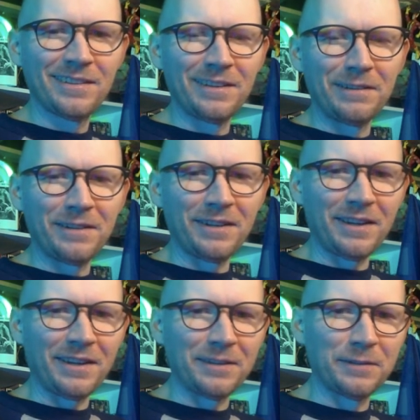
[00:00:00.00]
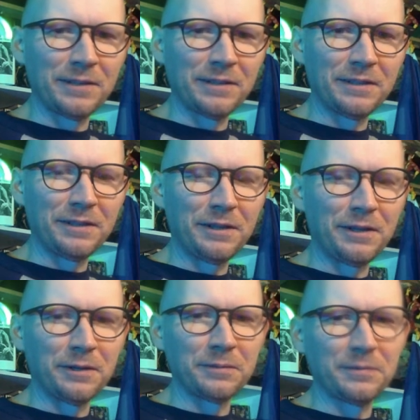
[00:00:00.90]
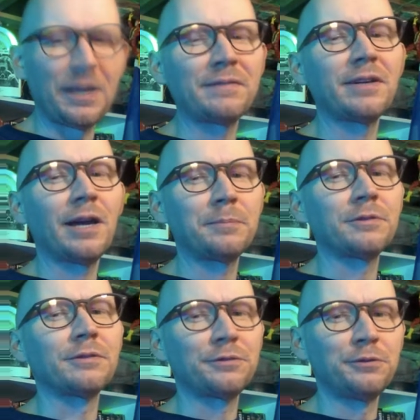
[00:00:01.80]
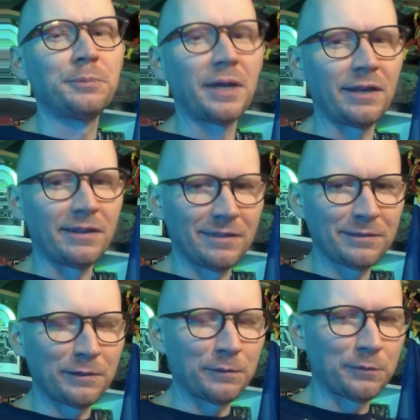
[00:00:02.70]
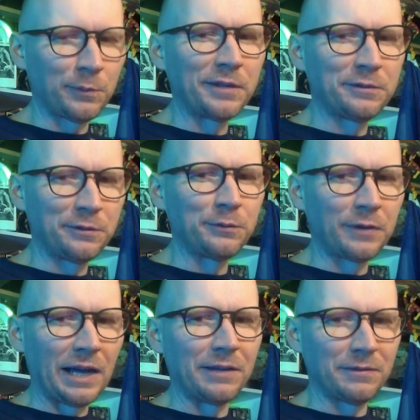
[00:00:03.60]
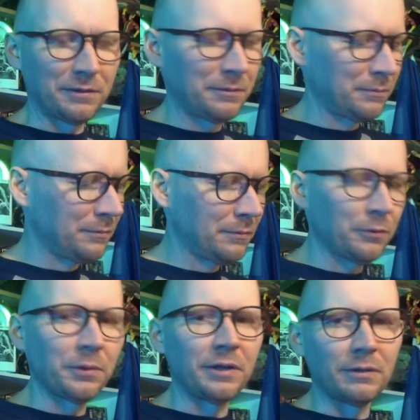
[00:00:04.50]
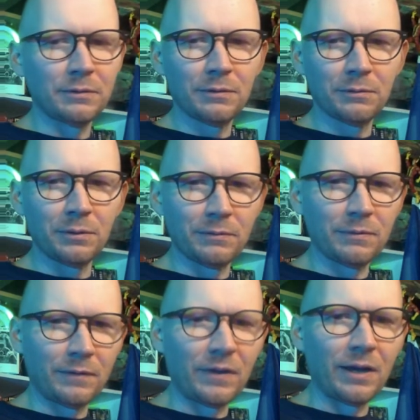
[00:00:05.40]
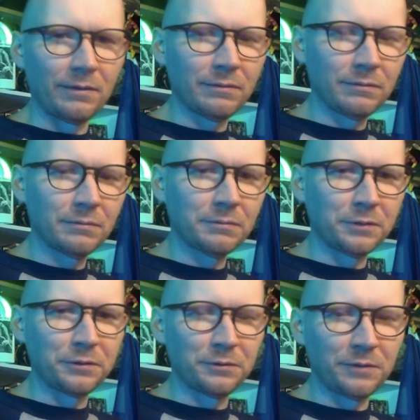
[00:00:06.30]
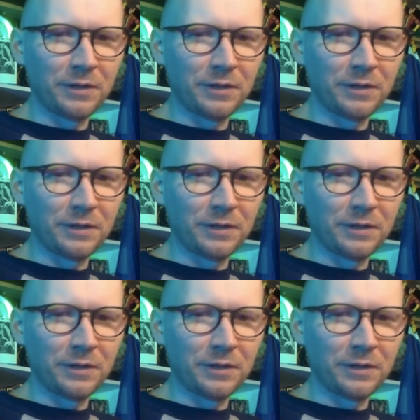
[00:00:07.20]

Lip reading: Okay, well, there you go. 5 times is too many, so it's 1, 2, 5. 3, 5. 1, 2, 5.